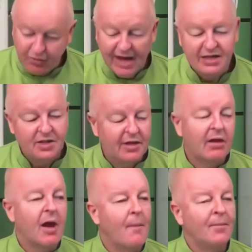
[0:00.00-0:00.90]
right? So there are
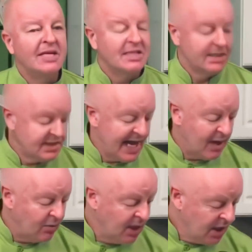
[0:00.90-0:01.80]
companies that
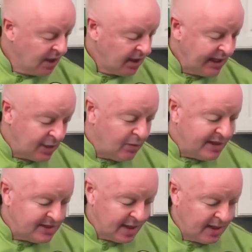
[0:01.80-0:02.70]
sell
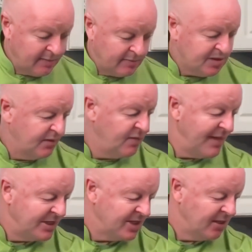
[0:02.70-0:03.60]
liquid. So if you
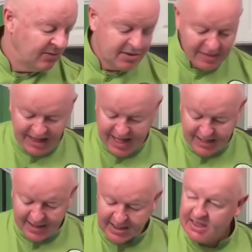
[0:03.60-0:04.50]
imagine, it looks a bit like
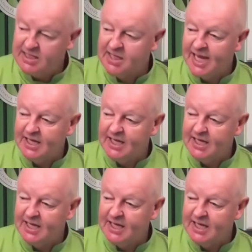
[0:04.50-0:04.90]
this, and it's like a